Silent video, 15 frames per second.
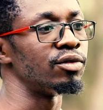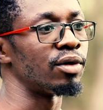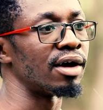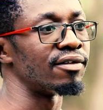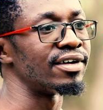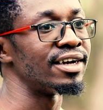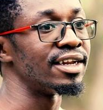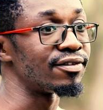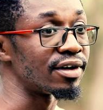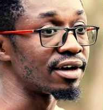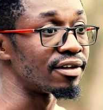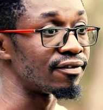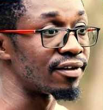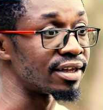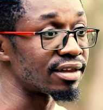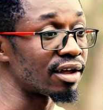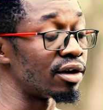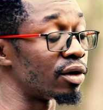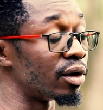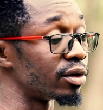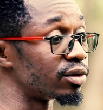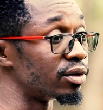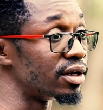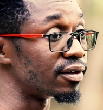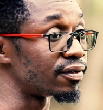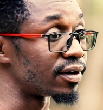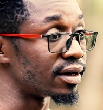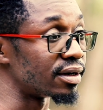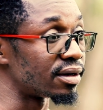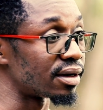to cover different events, and also
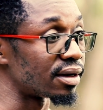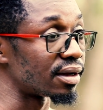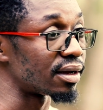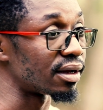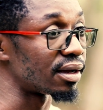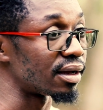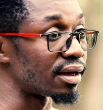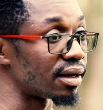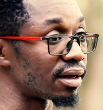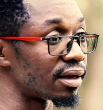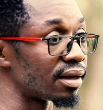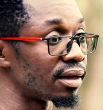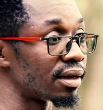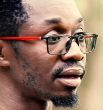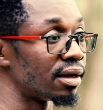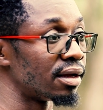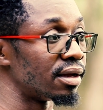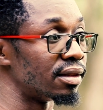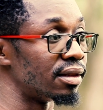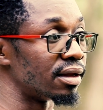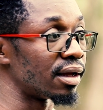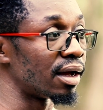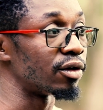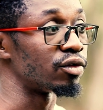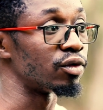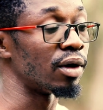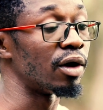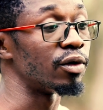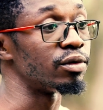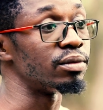different how
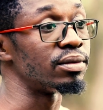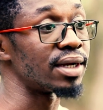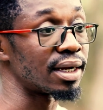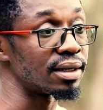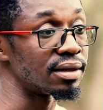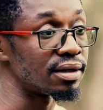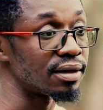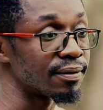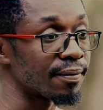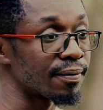to charge.